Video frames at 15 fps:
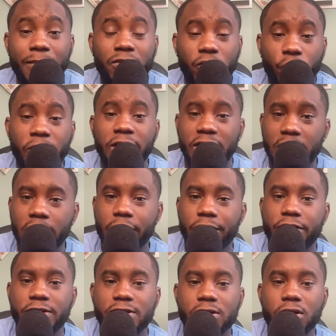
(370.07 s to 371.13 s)
in 3
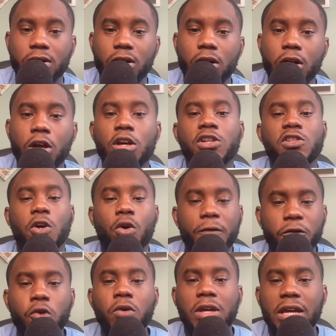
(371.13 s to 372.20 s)
years. So if
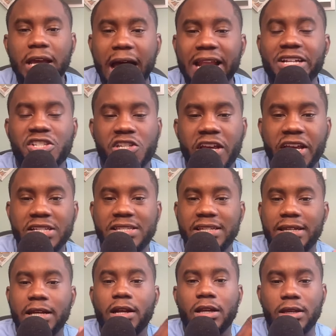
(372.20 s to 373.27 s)
you got a chance to
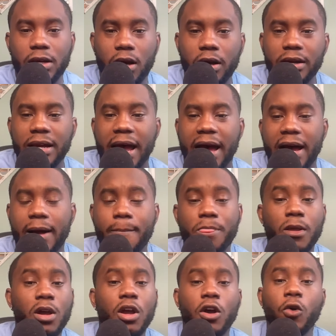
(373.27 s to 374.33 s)
get a young guy
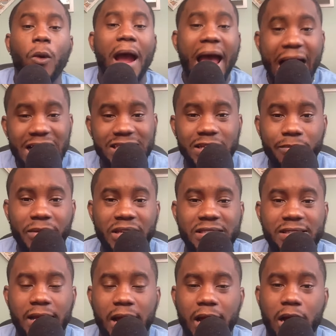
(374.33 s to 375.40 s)
who hasn't missed
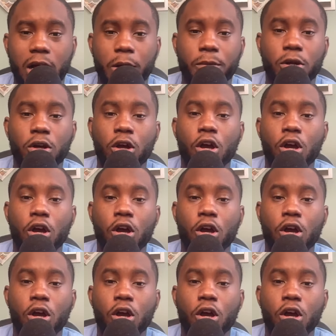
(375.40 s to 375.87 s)
time,